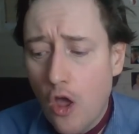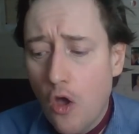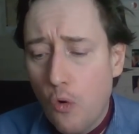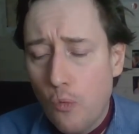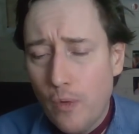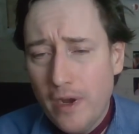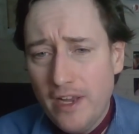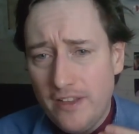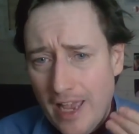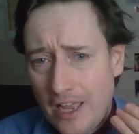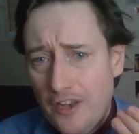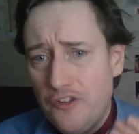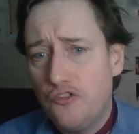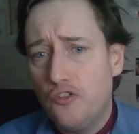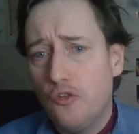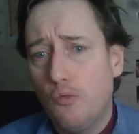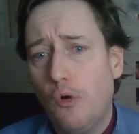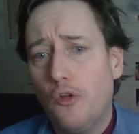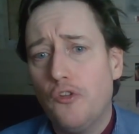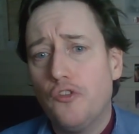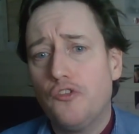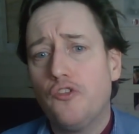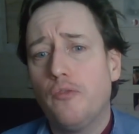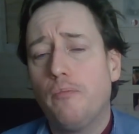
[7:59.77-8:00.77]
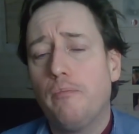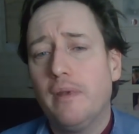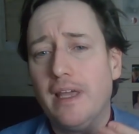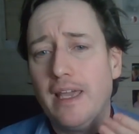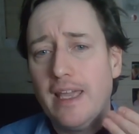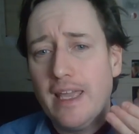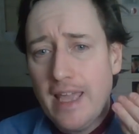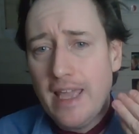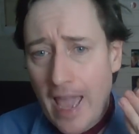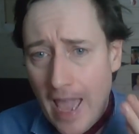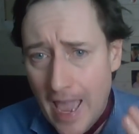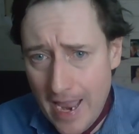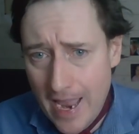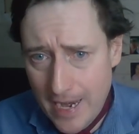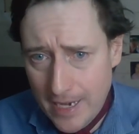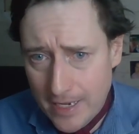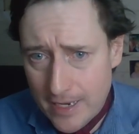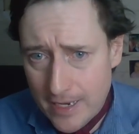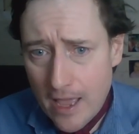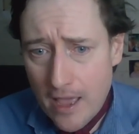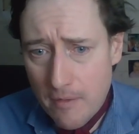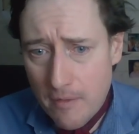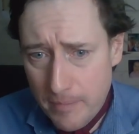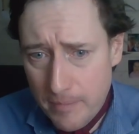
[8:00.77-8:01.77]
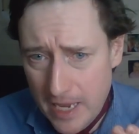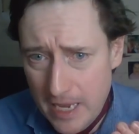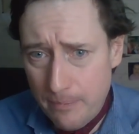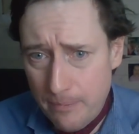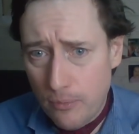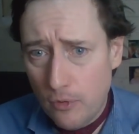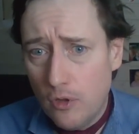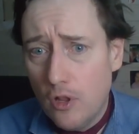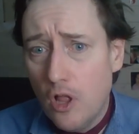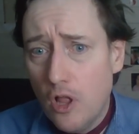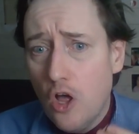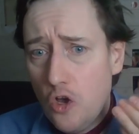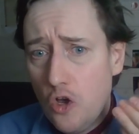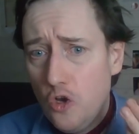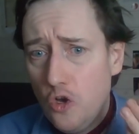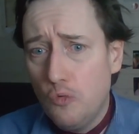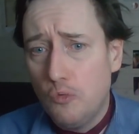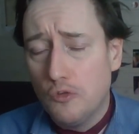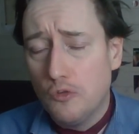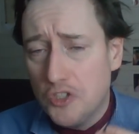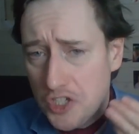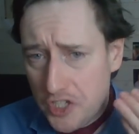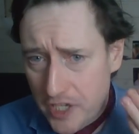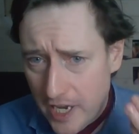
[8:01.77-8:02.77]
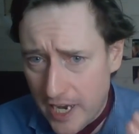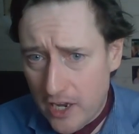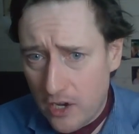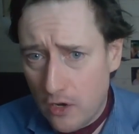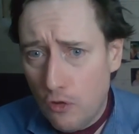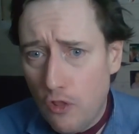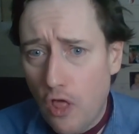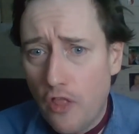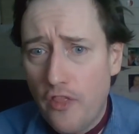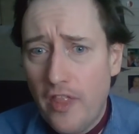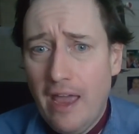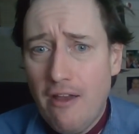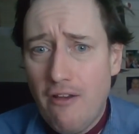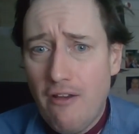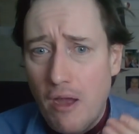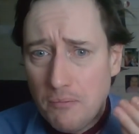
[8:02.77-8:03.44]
We tend to want to placate people who will signal that they're